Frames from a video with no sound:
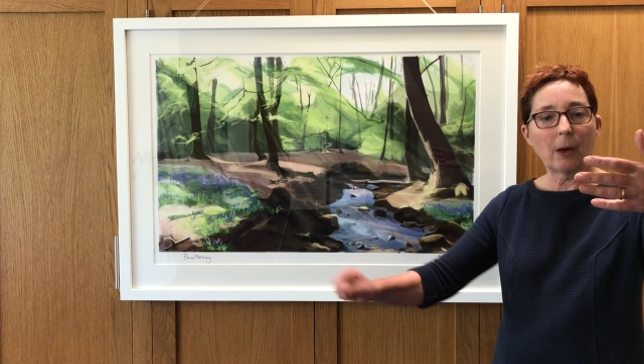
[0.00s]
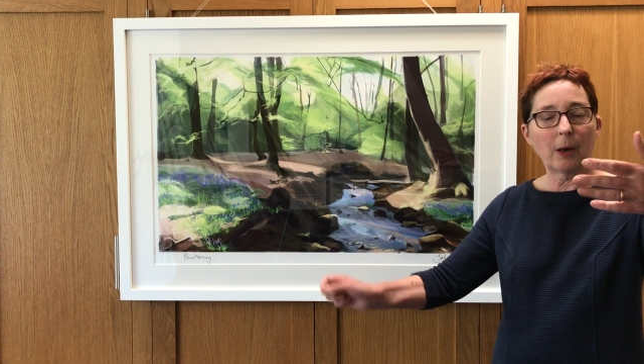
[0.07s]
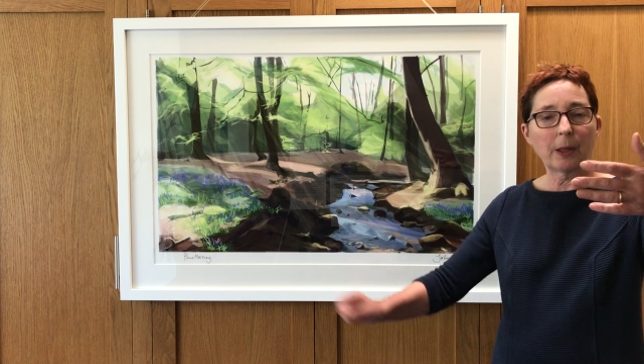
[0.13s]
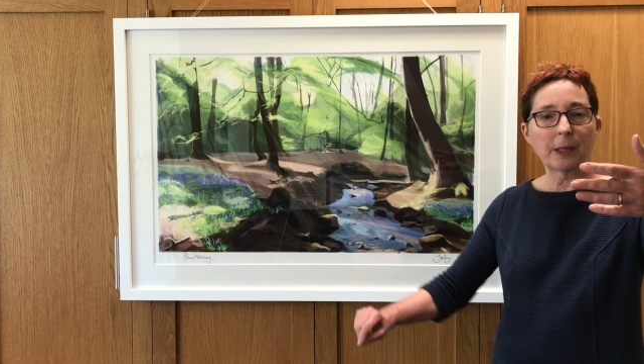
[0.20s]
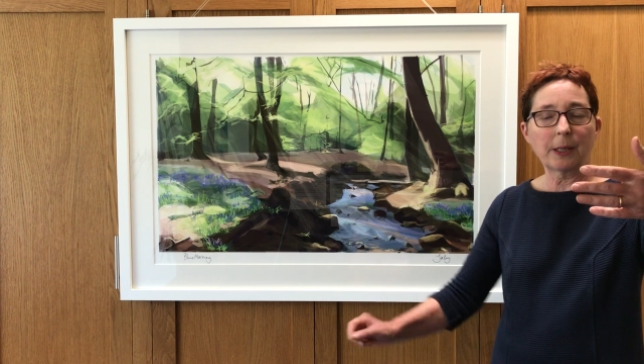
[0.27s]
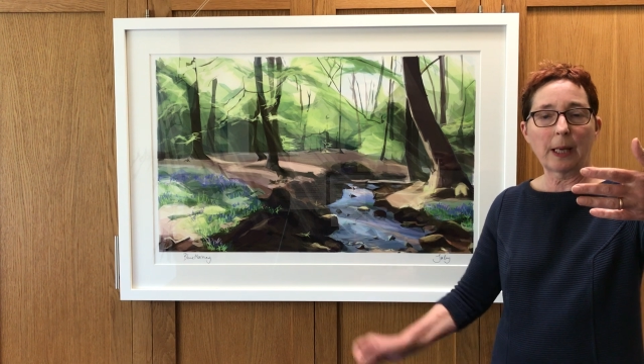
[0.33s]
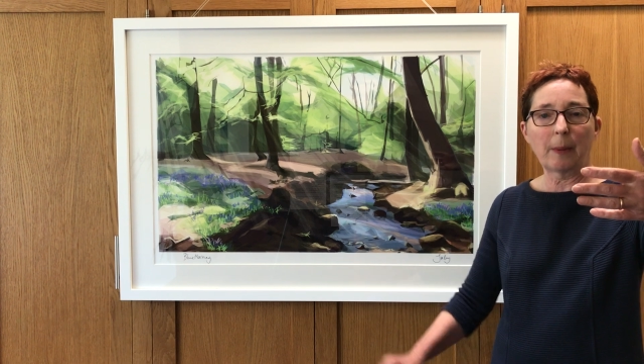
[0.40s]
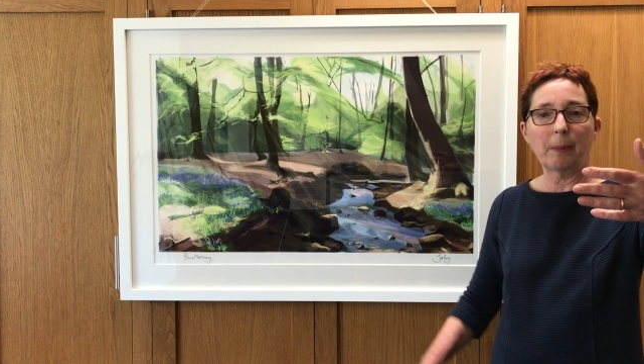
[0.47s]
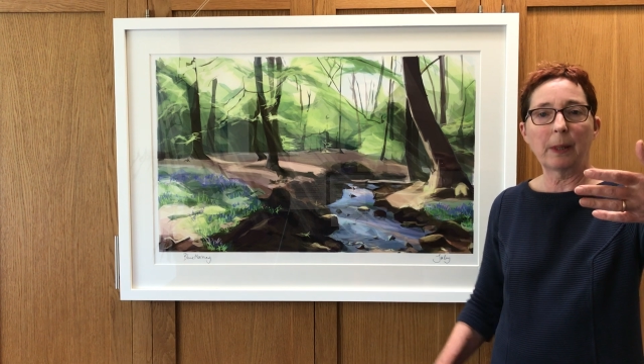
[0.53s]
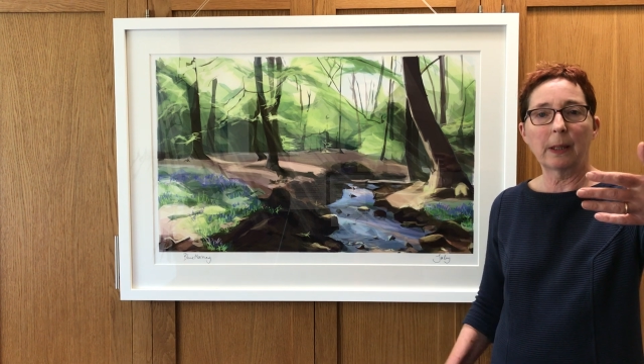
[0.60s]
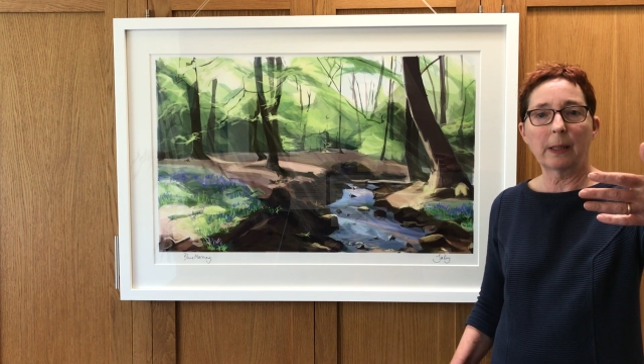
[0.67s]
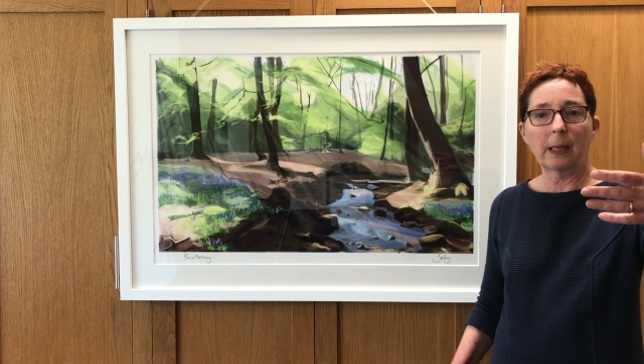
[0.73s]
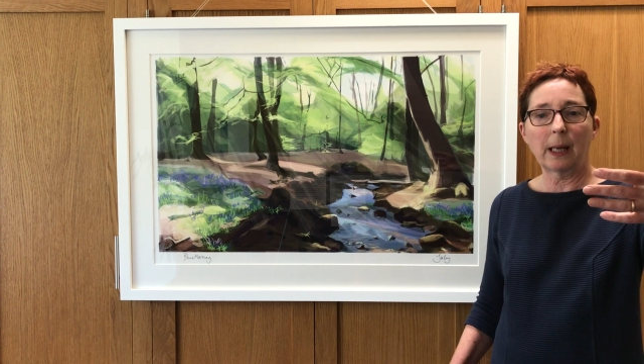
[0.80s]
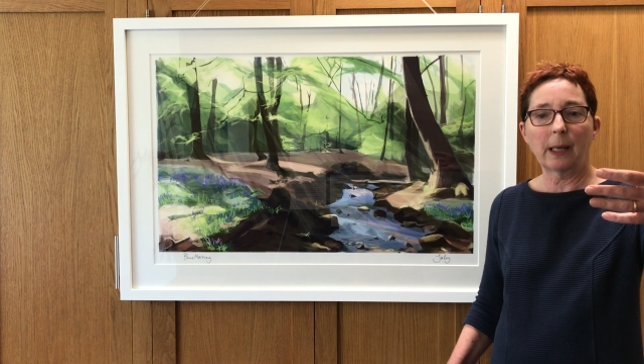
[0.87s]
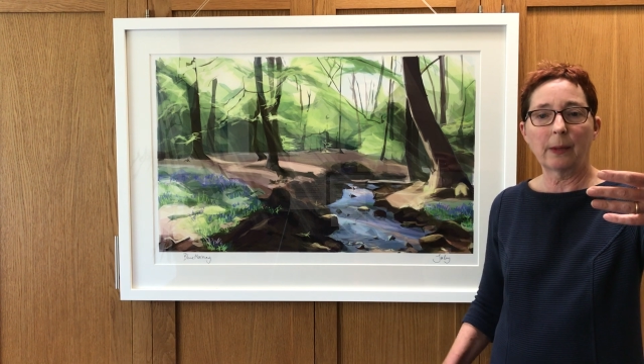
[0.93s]
on a tablet
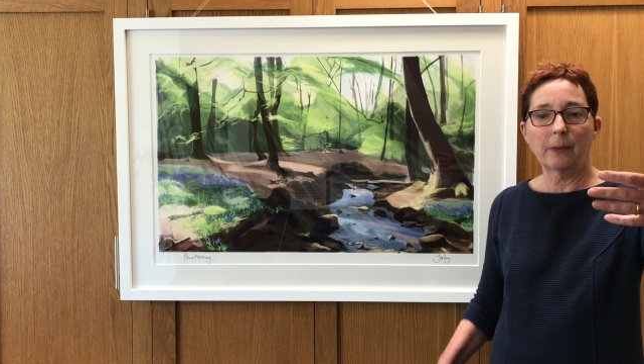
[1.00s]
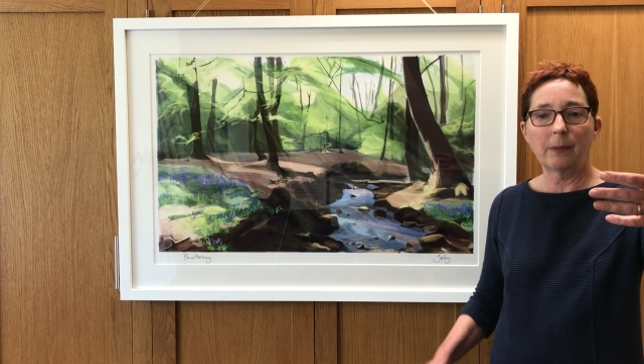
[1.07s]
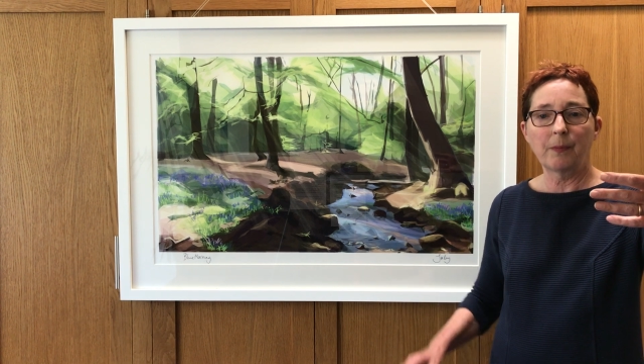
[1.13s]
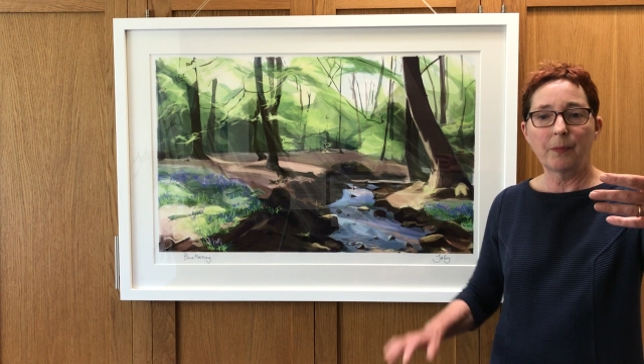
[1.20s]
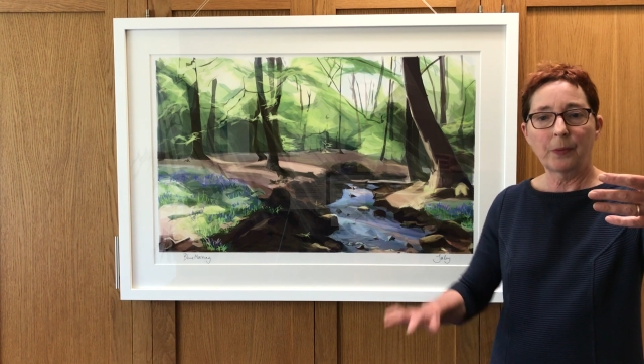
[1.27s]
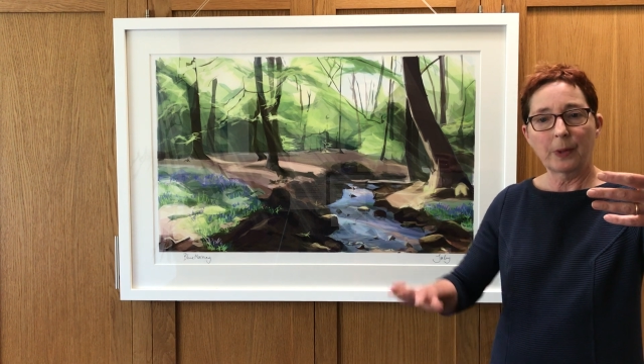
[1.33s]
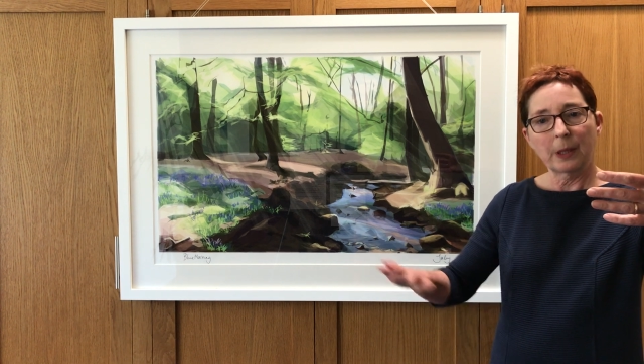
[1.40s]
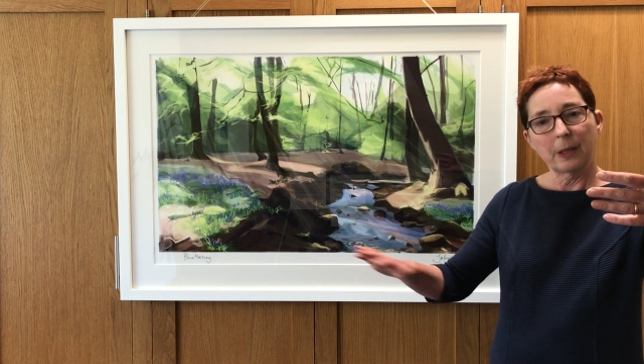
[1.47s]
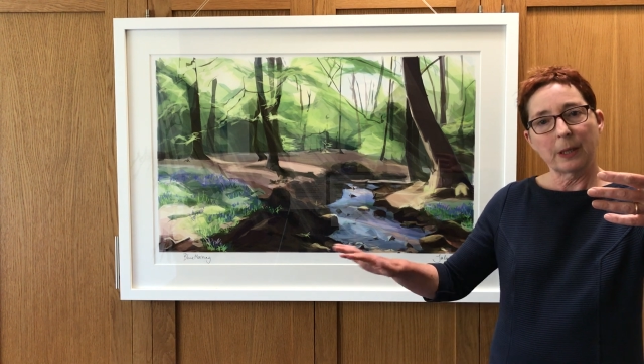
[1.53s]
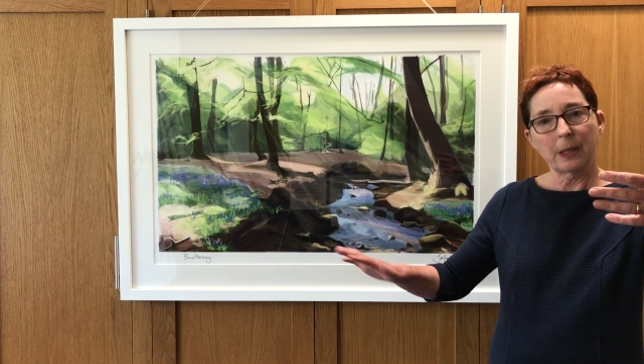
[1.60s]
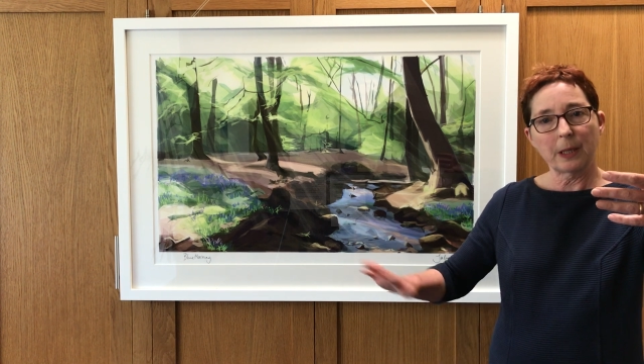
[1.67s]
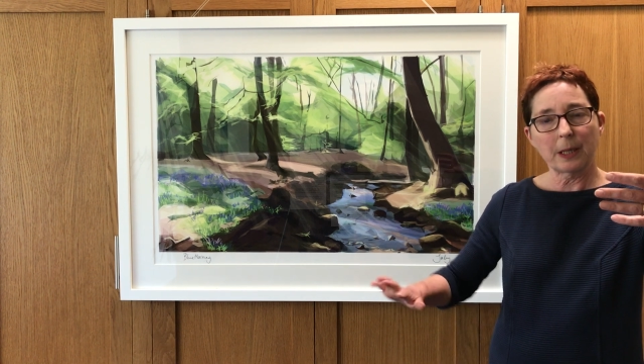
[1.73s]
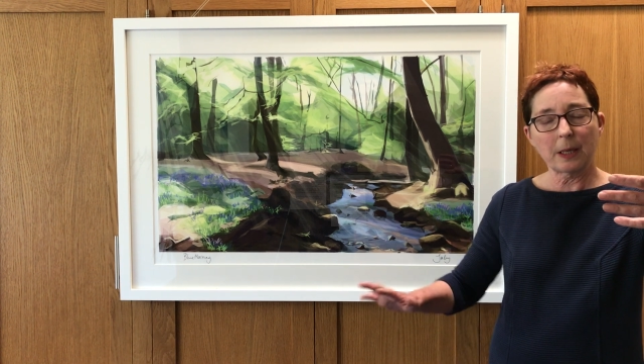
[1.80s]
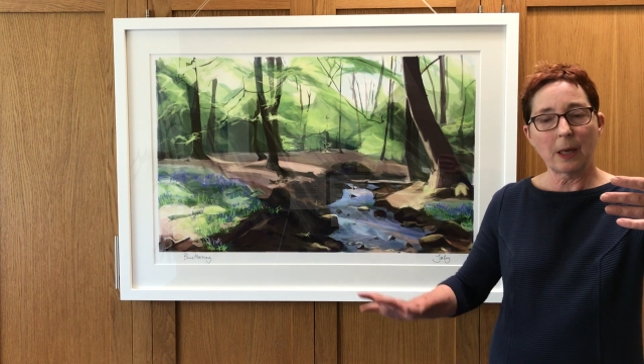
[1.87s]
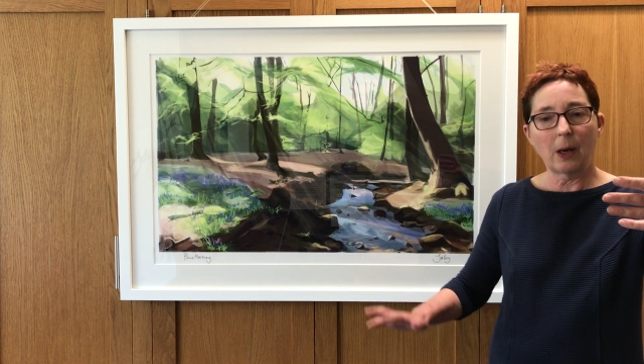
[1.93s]
down to
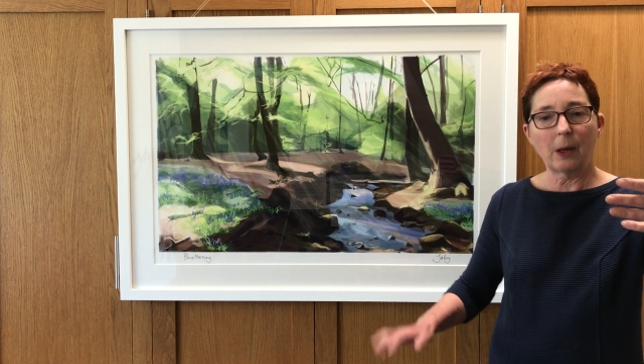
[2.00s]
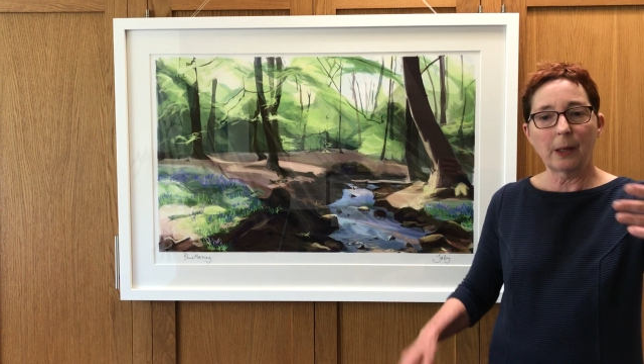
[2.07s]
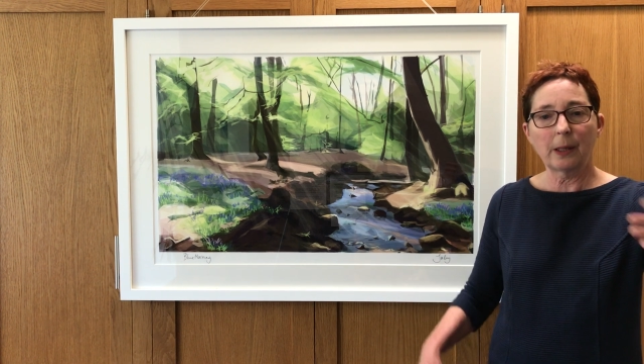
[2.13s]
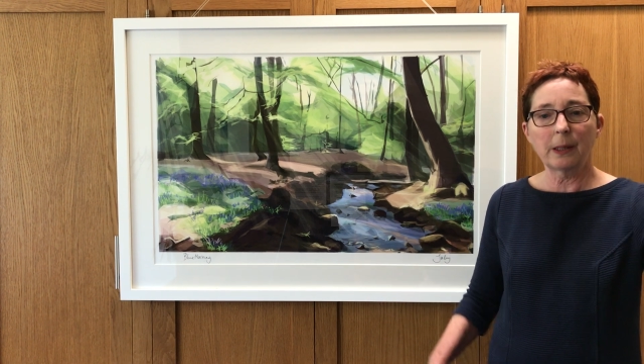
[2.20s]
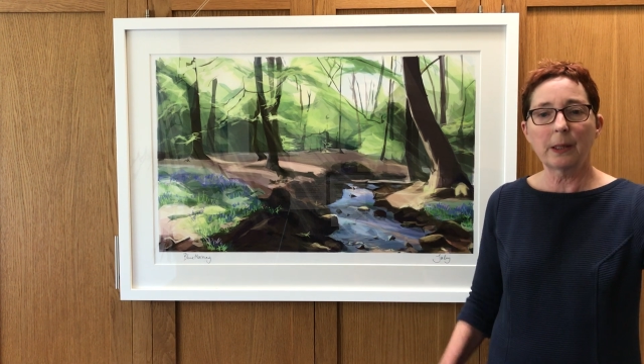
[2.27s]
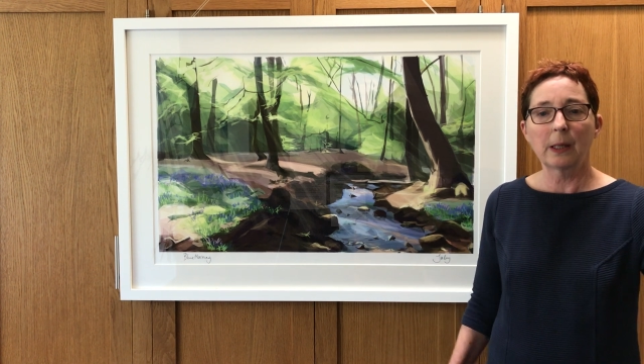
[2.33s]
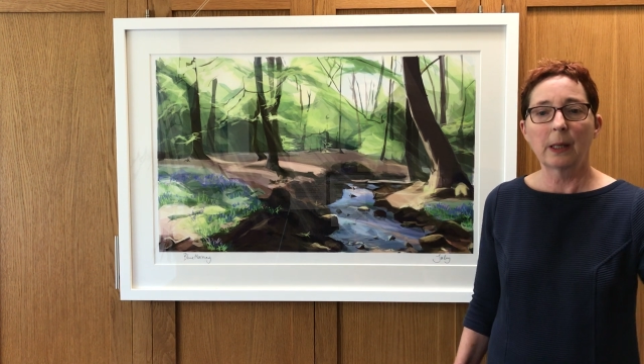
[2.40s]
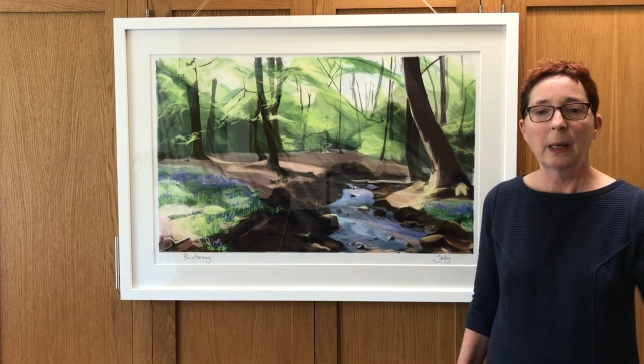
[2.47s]
the side.